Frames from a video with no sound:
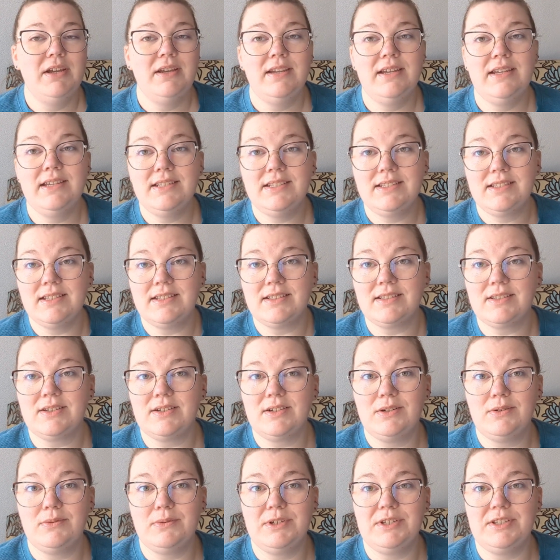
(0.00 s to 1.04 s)
His
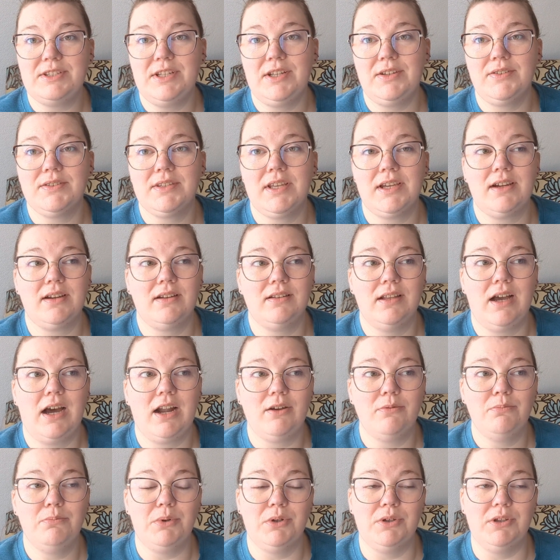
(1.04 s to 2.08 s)
sister receives like a lot
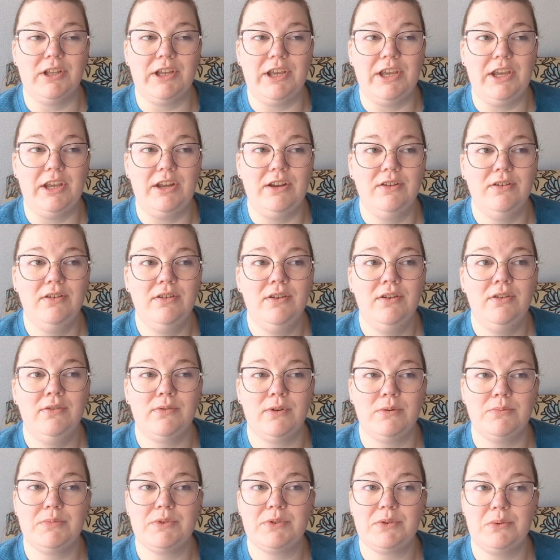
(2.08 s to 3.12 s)
of bullying
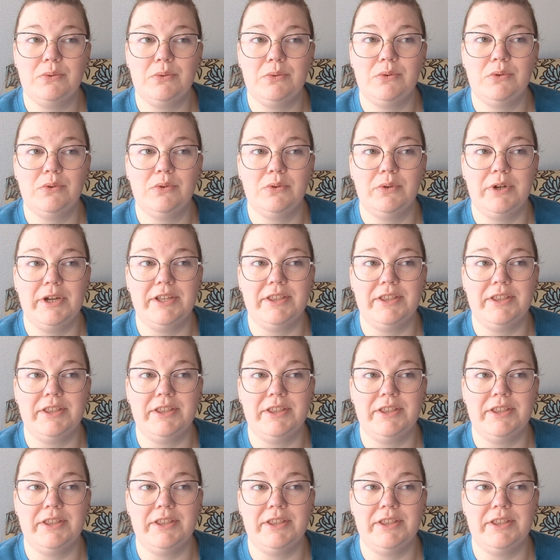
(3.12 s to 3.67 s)
from school,